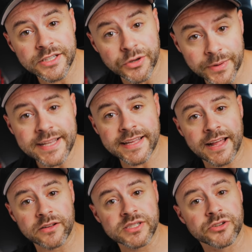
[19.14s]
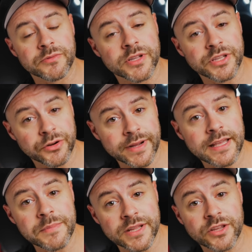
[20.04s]
Eureka announced their
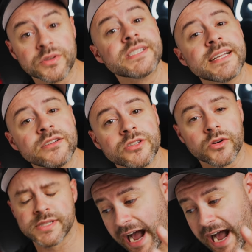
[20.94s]
Eureka Mignon Single Dose.